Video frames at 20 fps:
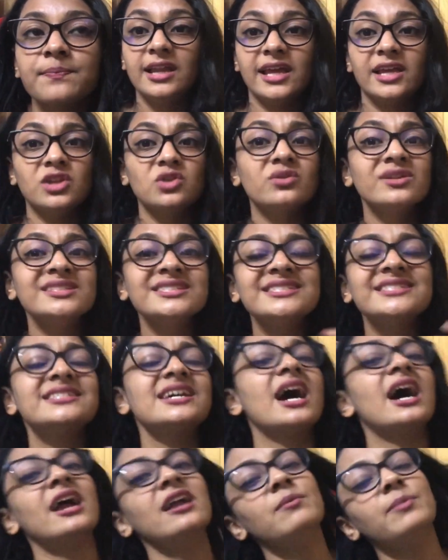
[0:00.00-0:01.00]
Like, you can
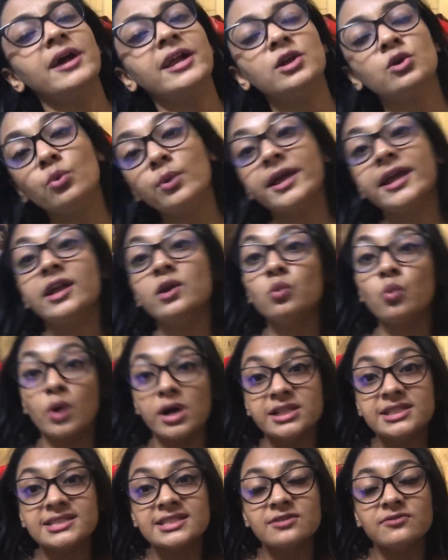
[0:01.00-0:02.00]
start by doing it
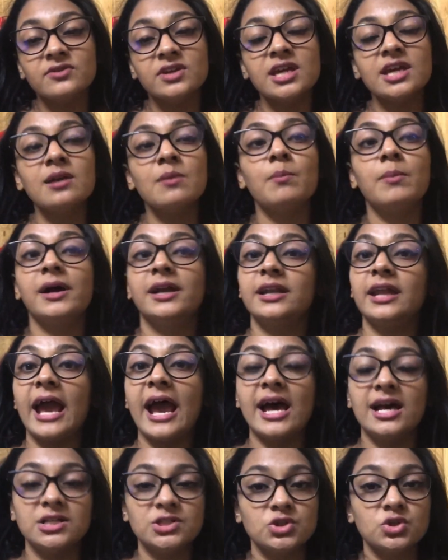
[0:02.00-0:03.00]
once a week, but
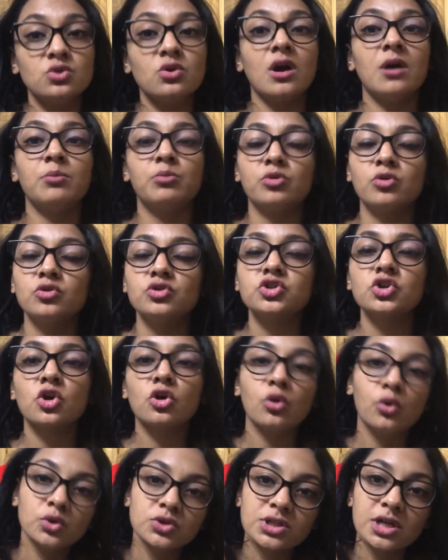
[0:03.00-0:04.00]
as you approach
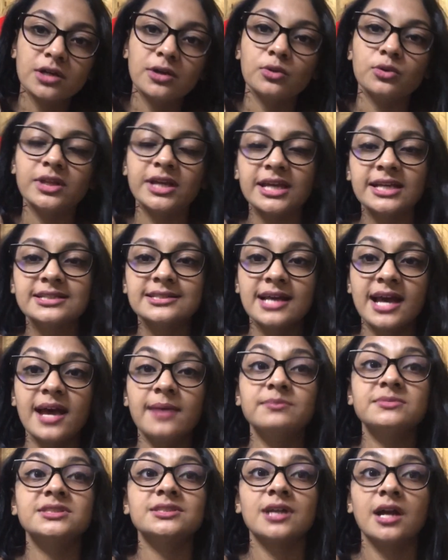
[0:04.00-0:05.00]
closer to the
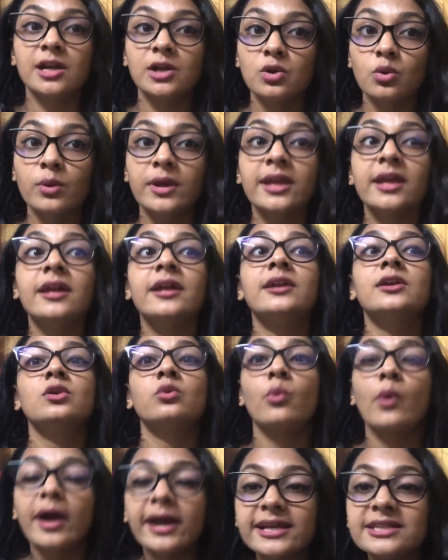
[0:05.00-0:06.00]
exam, start doing it
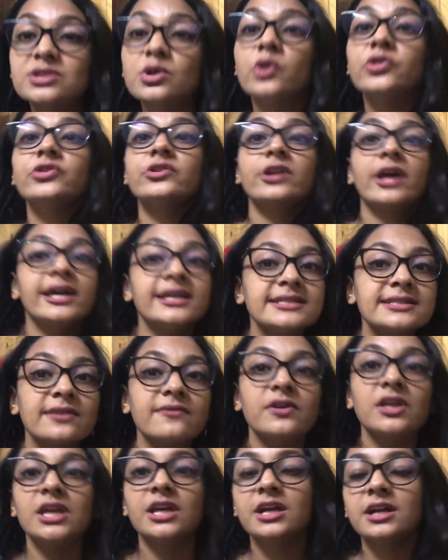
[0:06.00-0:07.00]
twice or thrice
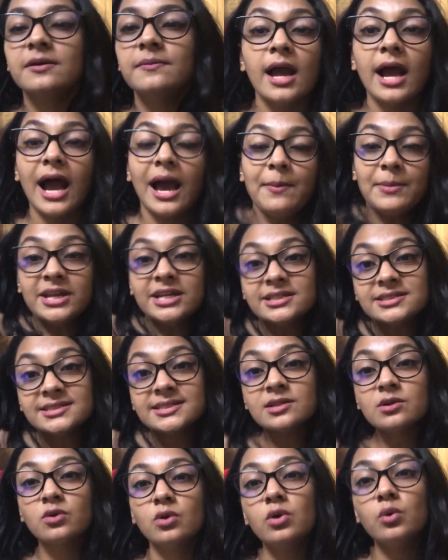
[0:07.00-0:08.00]
a week. I mean, it's
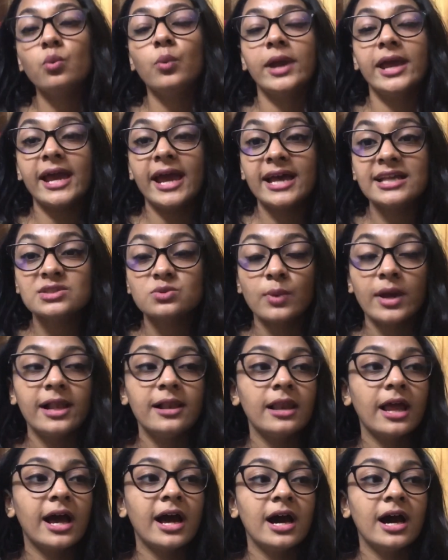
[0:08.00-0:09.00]
a good way as well.